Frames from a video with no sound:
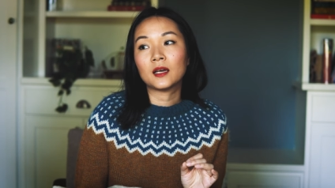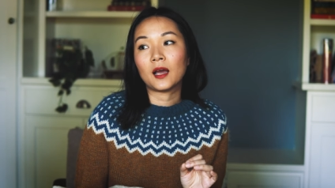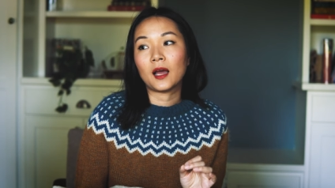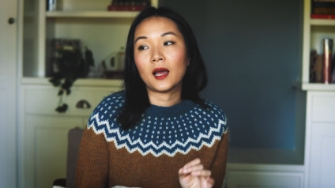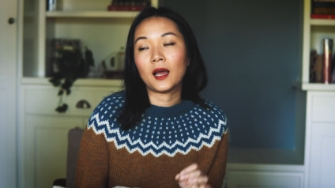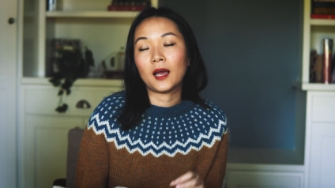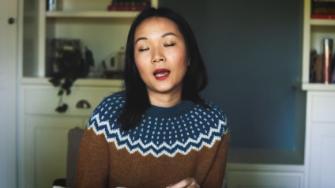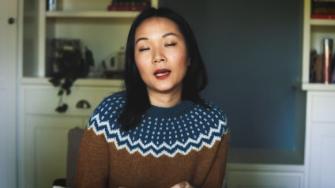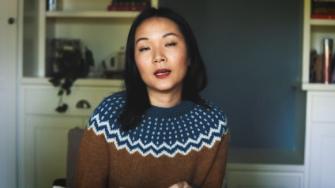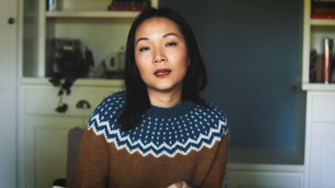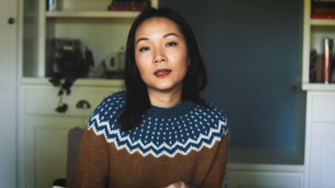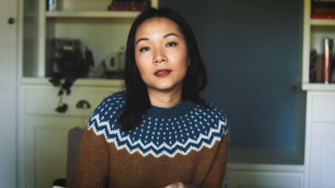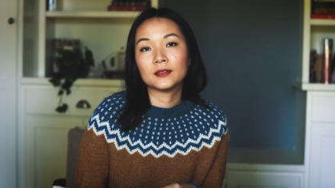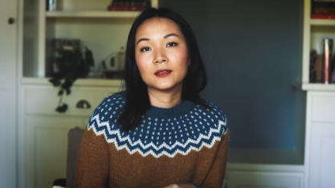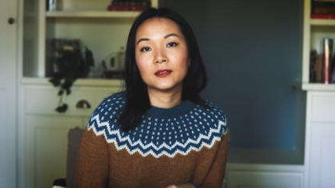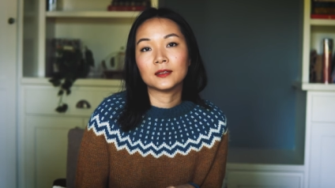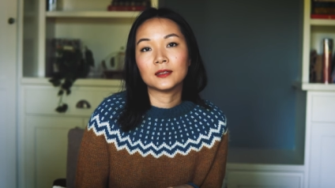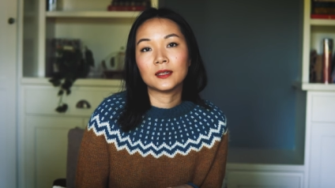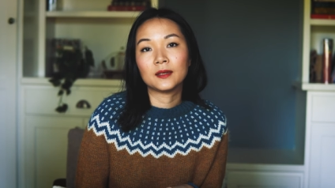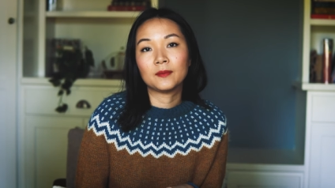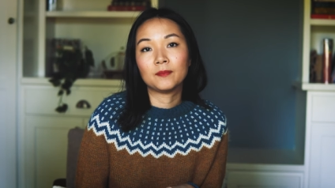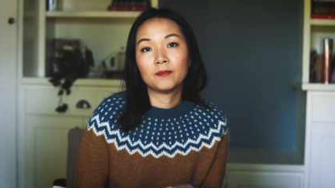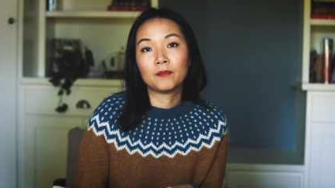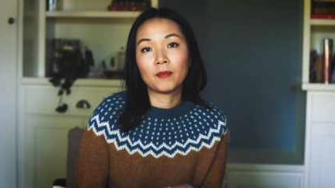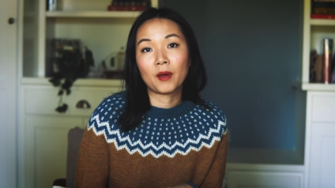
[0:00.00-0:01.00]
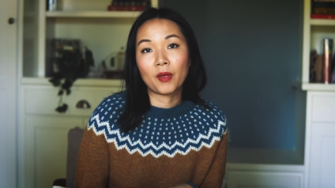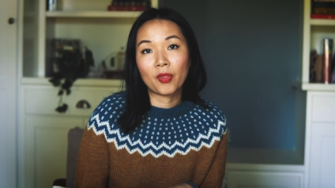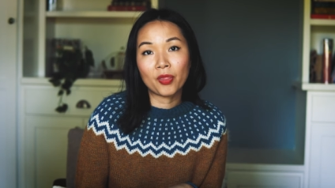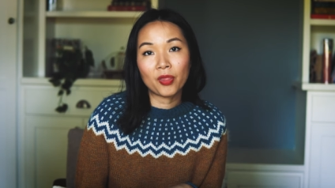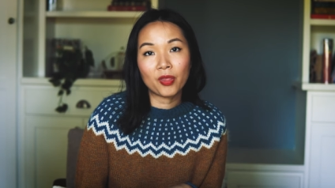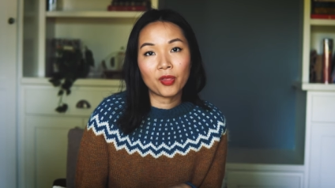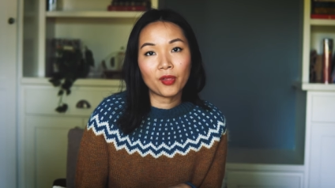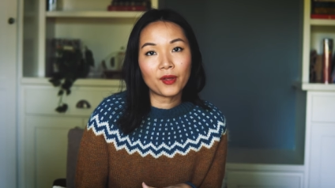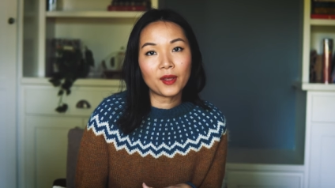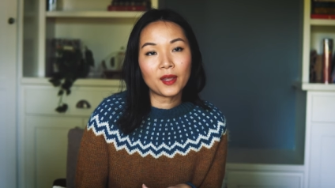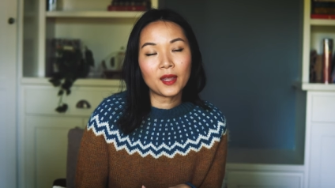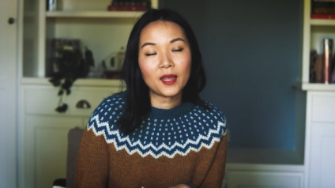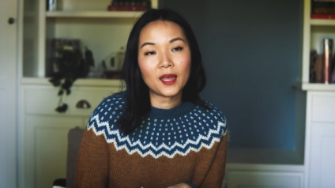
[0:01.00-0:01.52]
Uh,
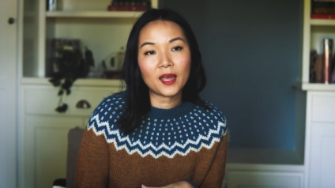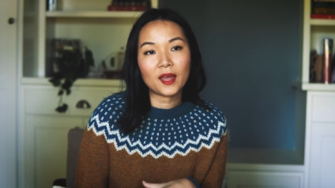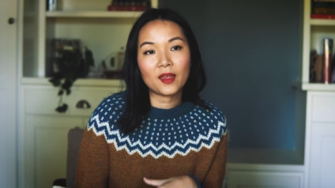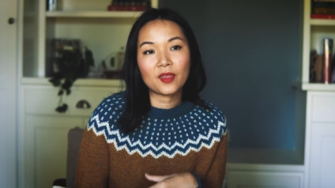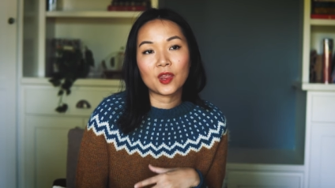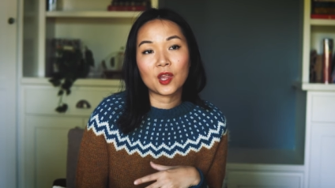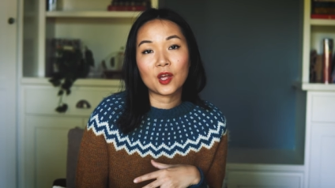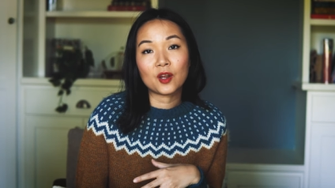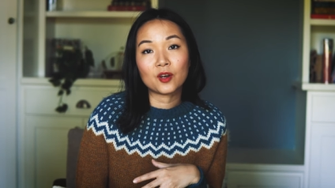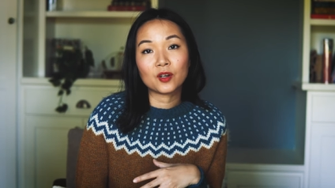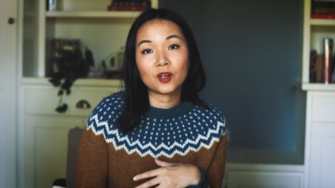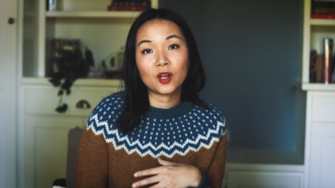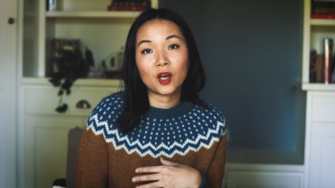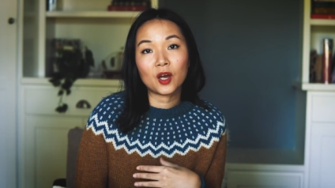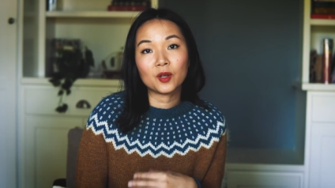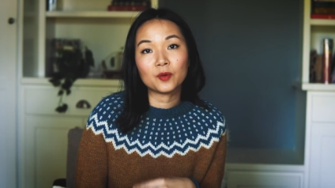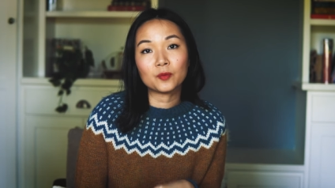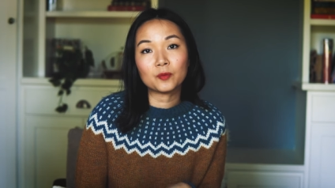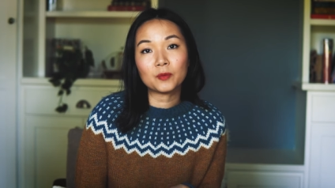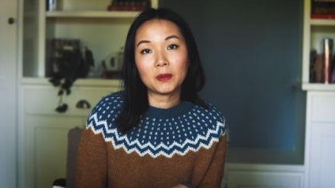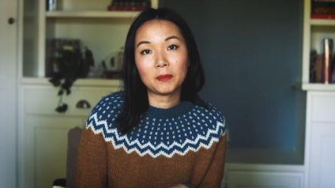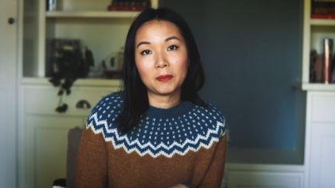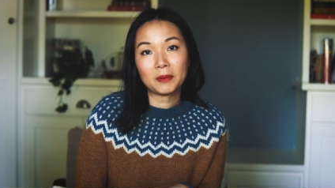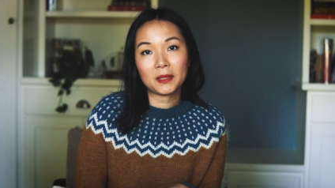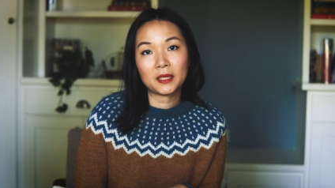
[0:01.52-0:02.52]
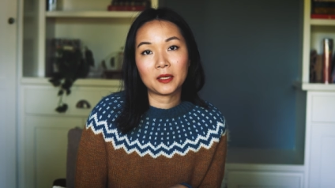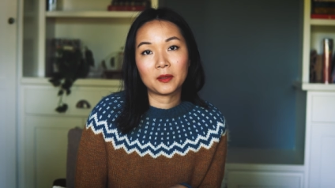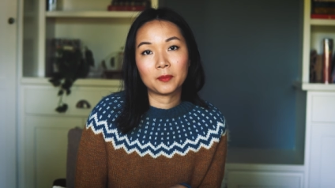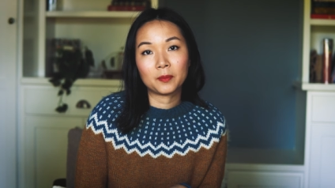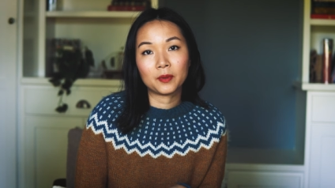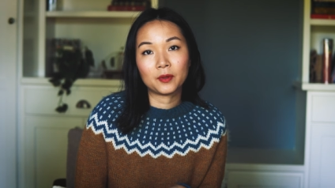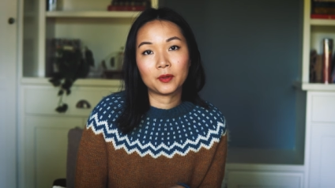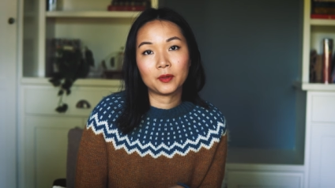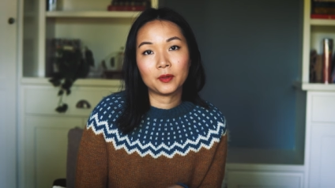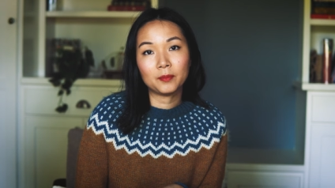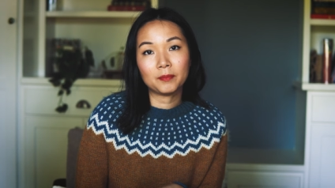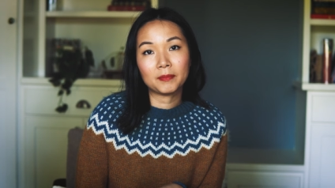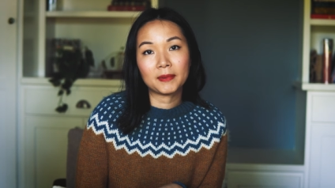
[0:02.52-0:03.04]
monthly and they're
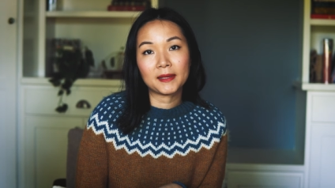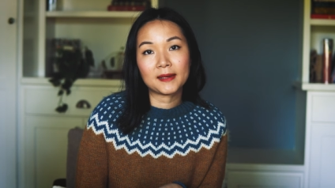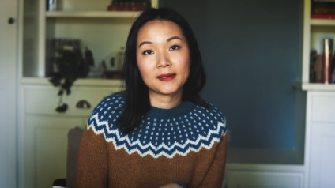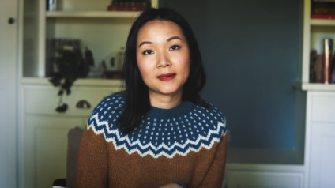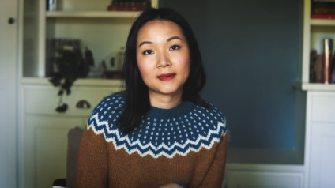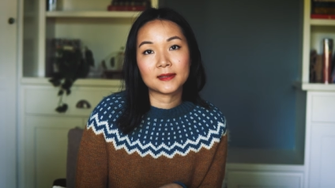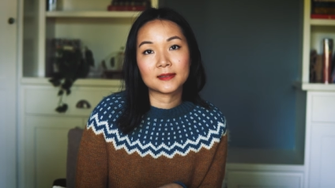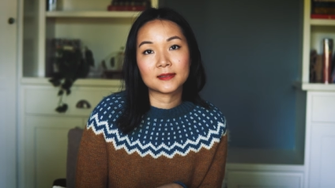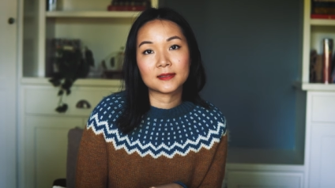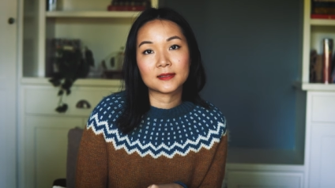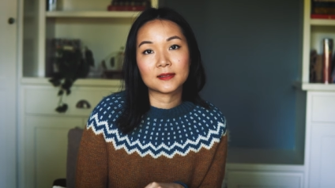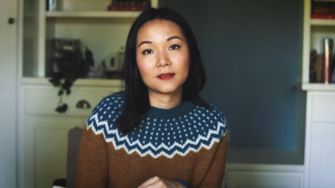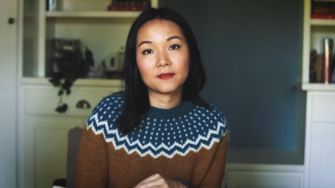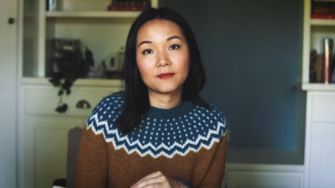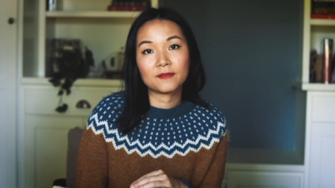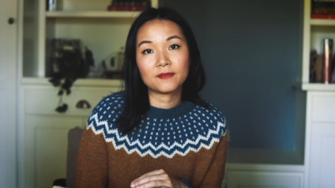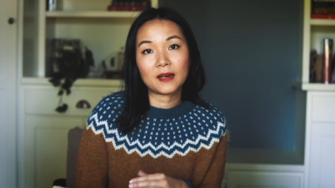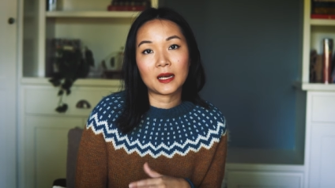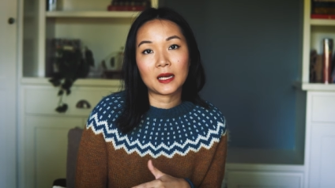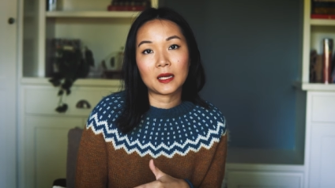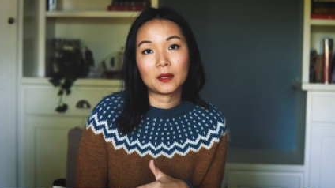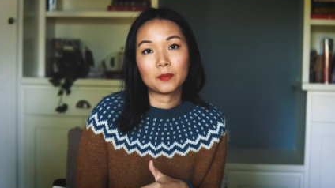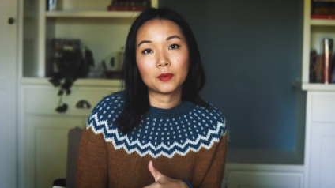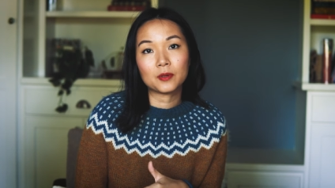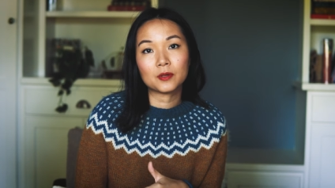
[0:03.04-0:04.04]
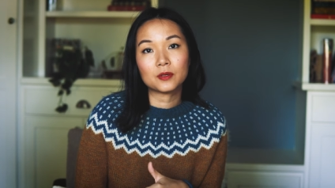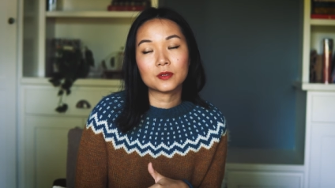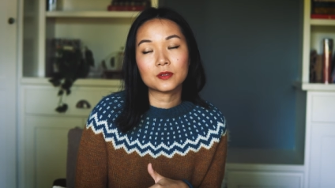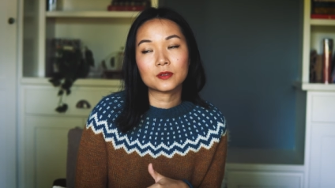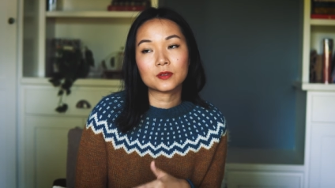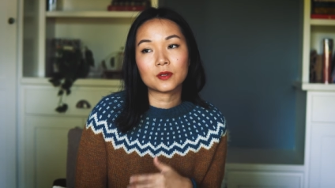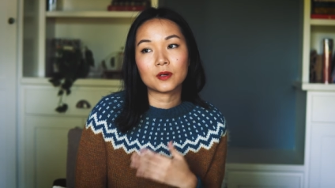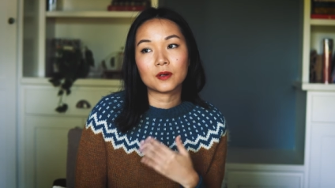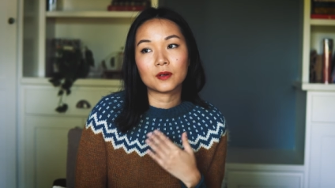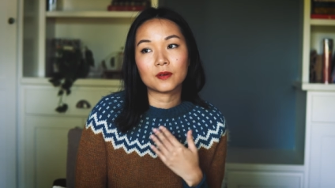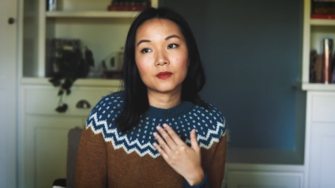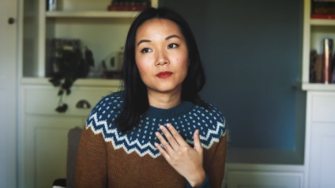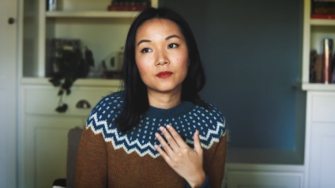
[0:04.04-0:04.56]
non-repeatable because the fibers
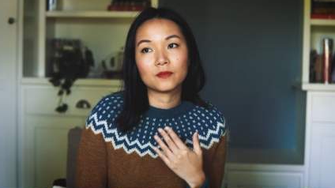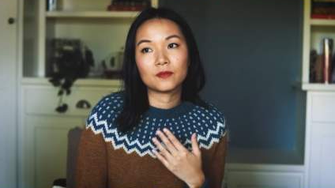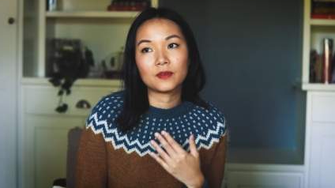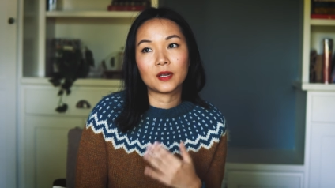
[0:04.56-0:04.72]
are